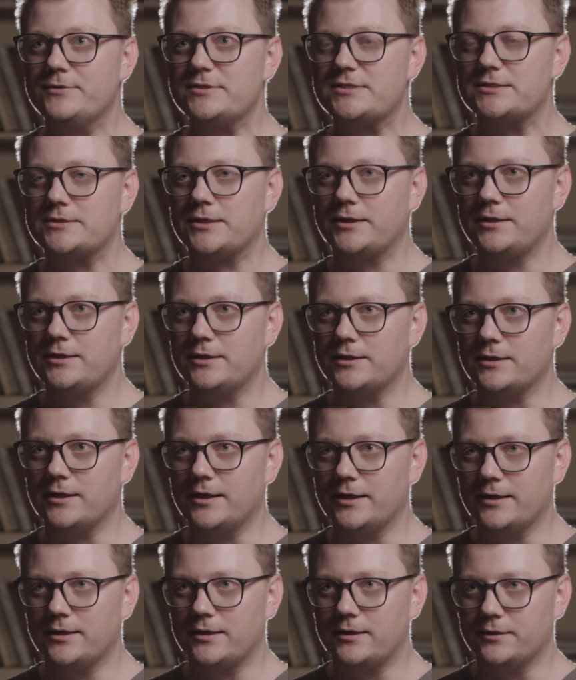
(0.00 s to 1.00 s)
was studying in
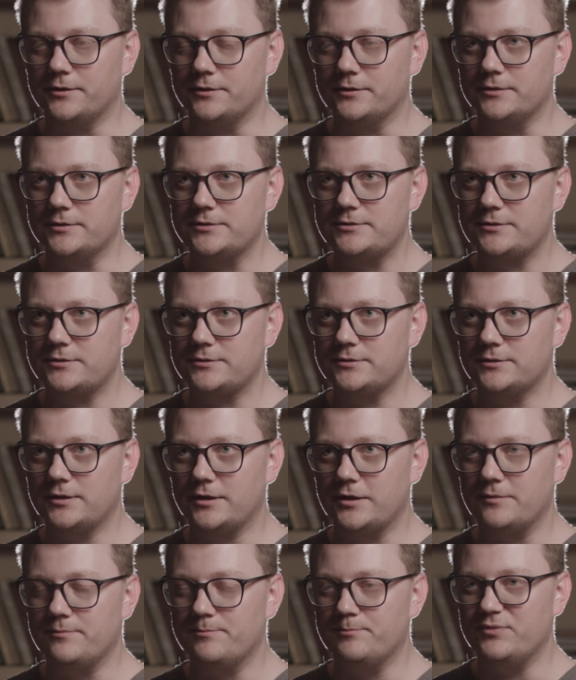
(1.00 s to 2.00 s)
England
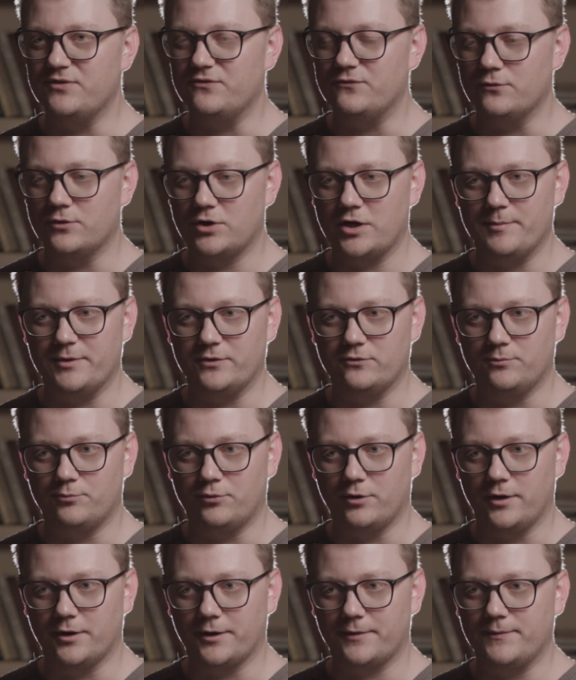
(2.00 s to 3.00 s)
before coming to
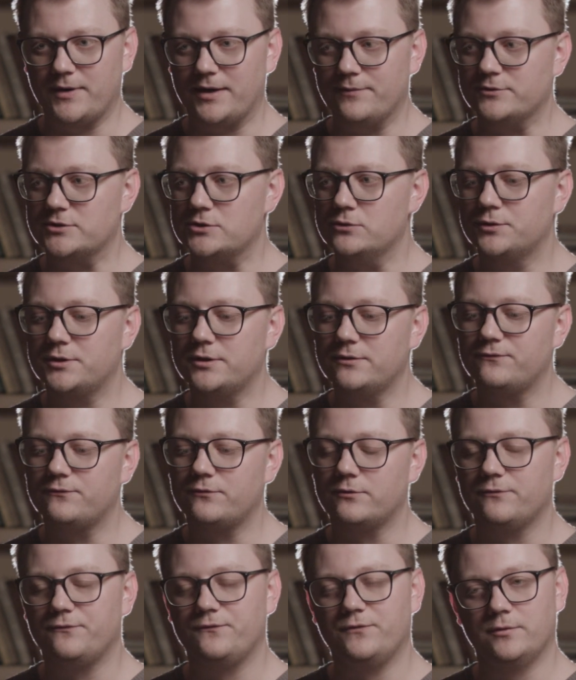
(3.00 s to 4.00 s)
Prague, and I was looking
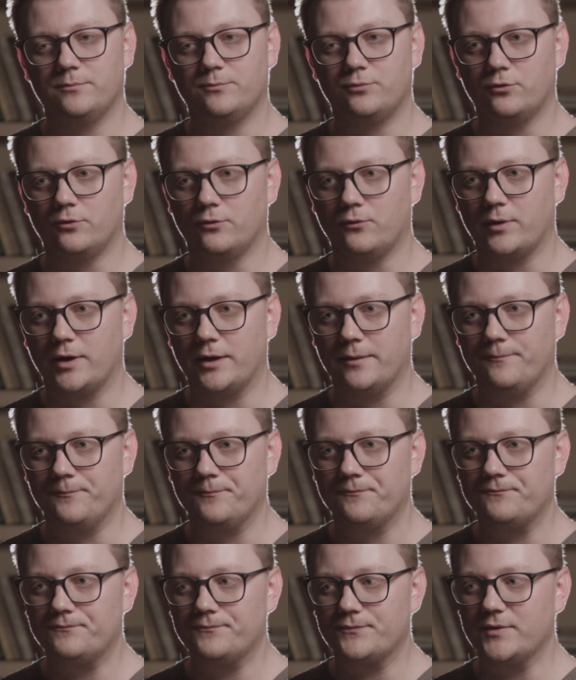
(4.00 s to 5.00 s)
for a film program
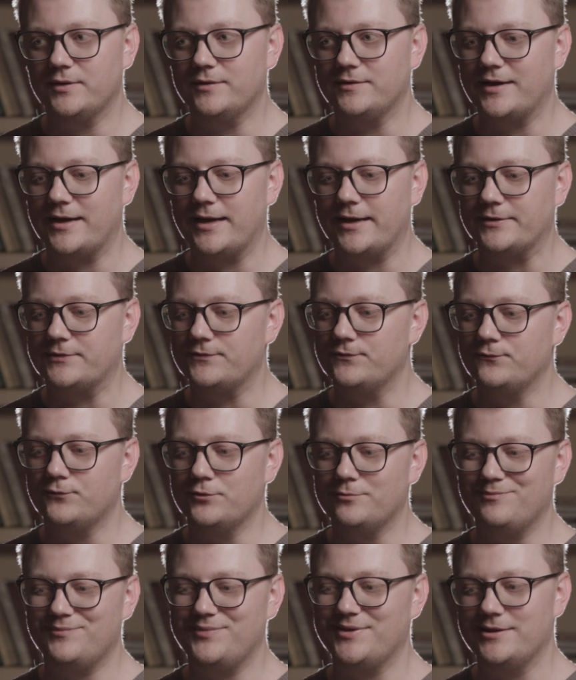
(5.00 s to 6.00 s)
that
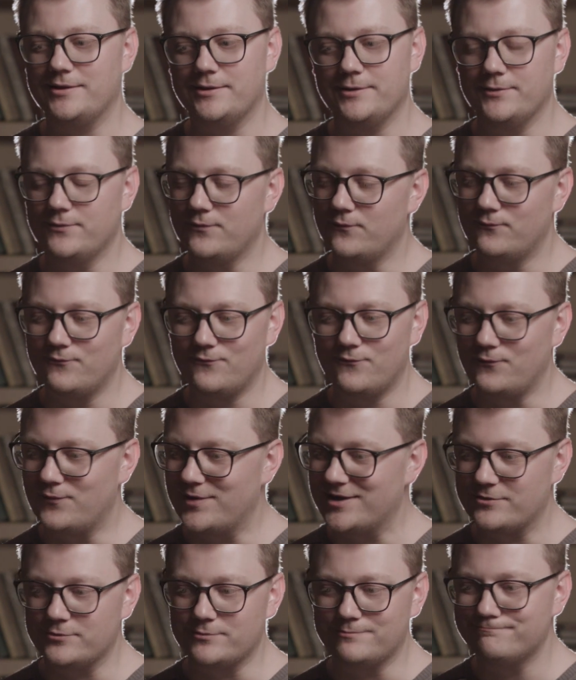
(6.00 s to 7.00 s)
would be
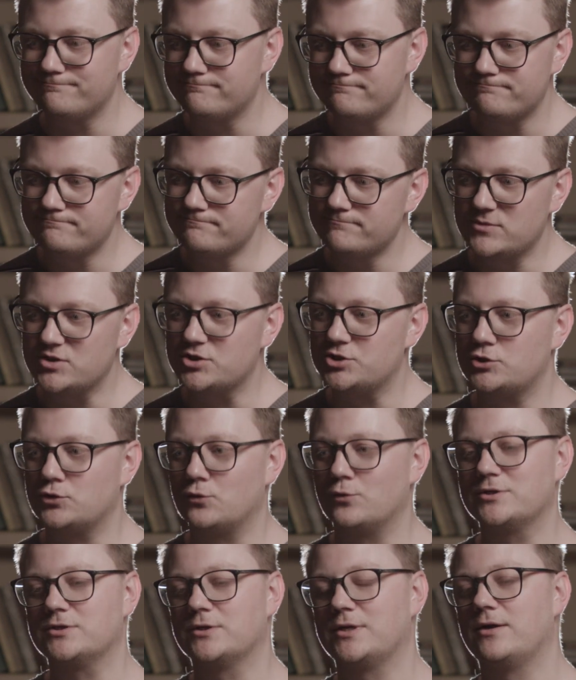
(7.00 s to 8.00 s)
rather
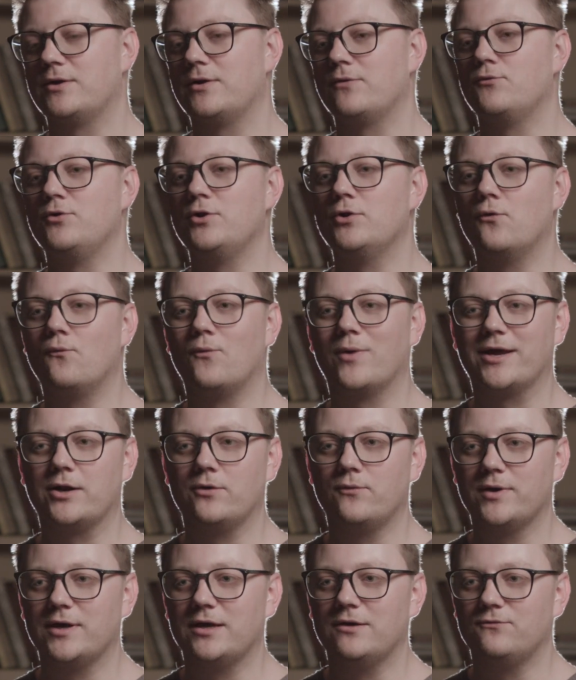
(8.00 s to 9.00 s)
short so that I would know right
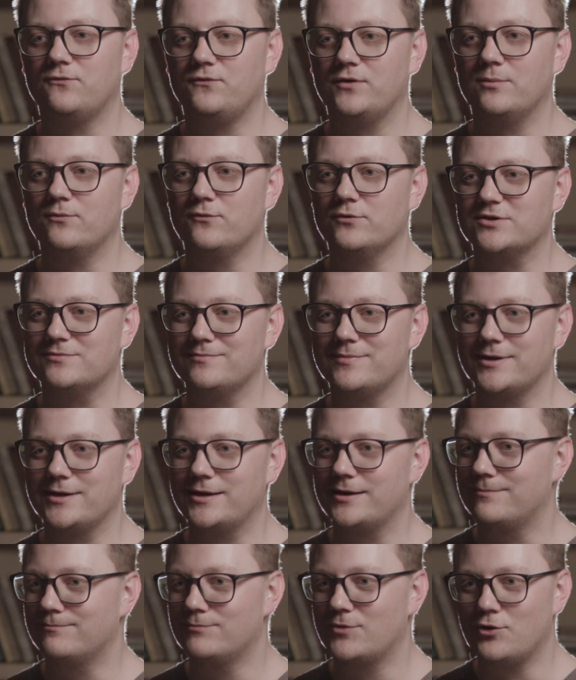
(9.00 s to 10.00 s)
away if film was
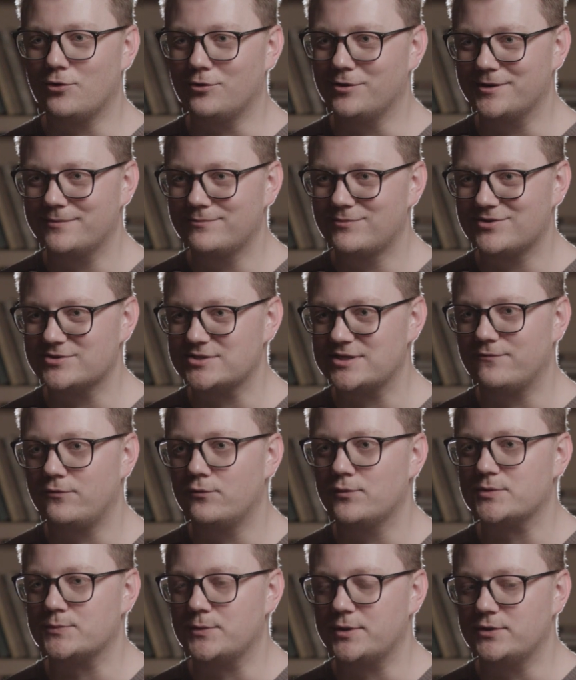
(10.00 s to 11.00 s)
my calling, because I've
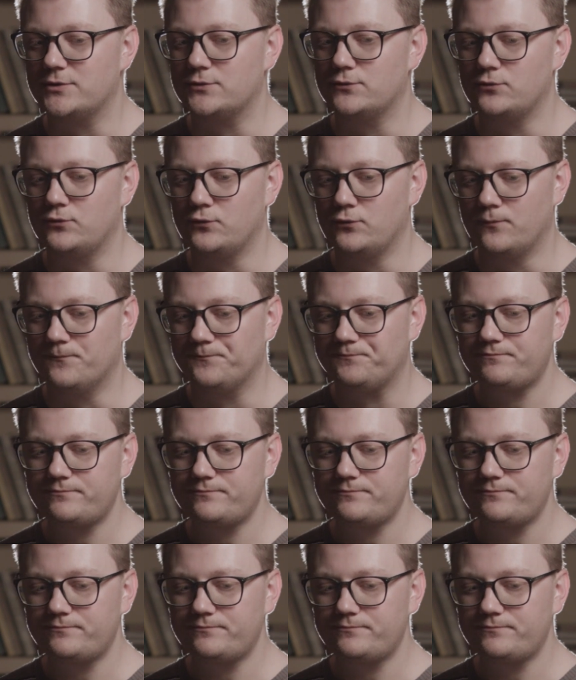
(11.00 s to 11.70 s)
always wanted to do